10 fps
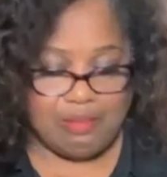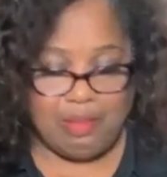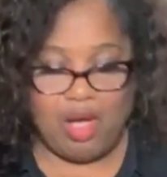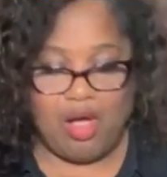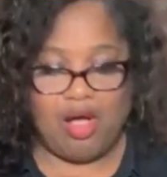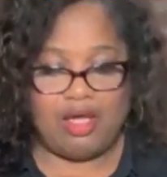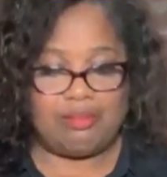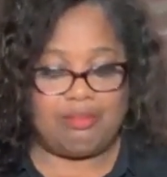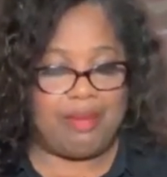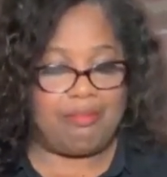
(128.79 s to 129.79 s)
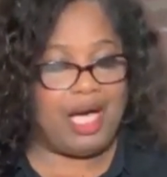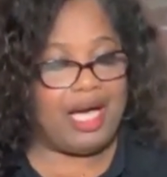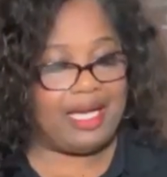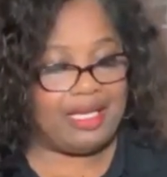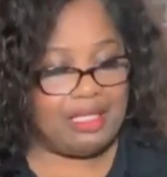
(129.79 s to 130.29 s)
Keep my heart and my
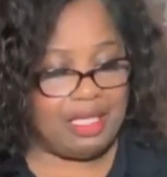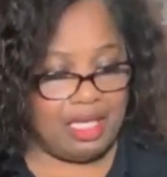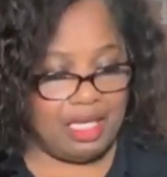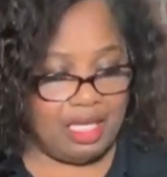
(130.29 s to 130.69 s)
mind.